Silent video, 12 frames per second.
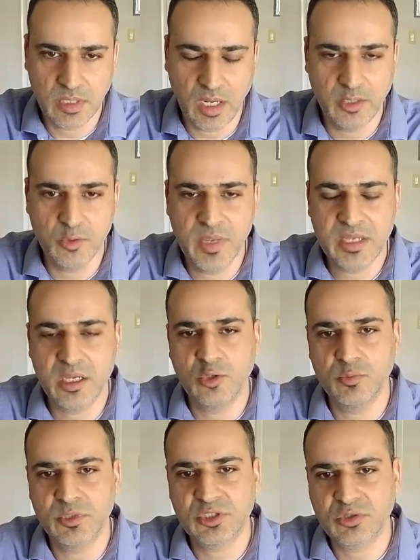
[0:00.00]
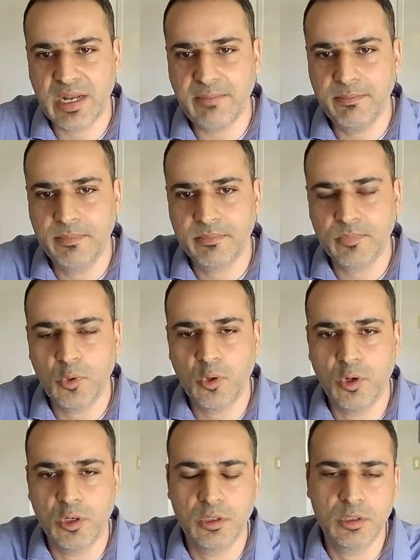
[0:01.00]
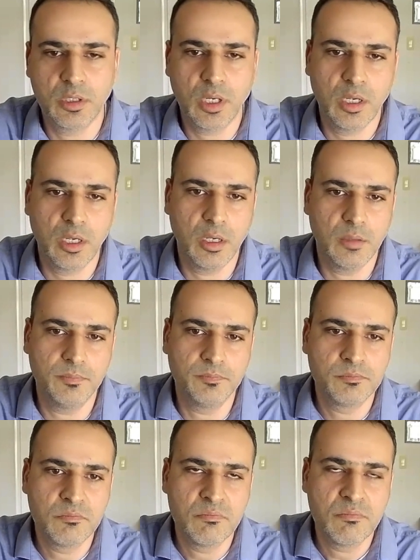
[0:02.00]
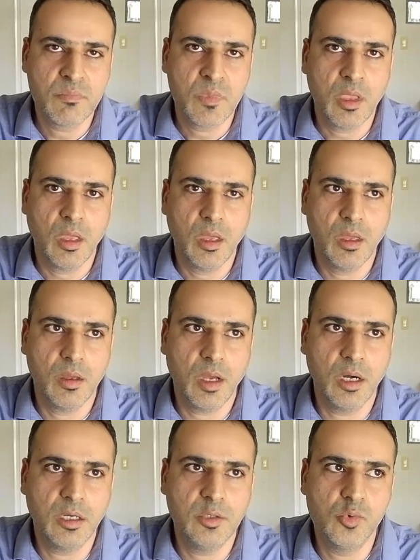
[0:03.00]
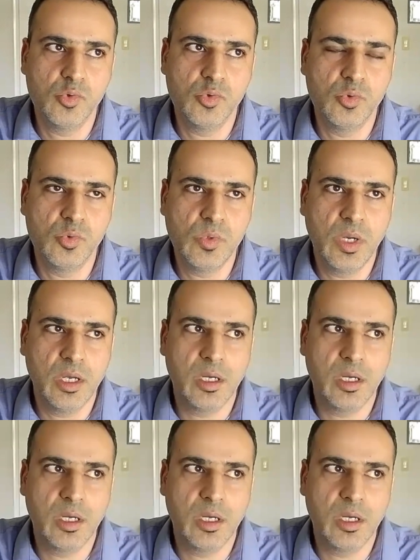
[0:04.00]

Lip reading: Are you making too much scrap, or are you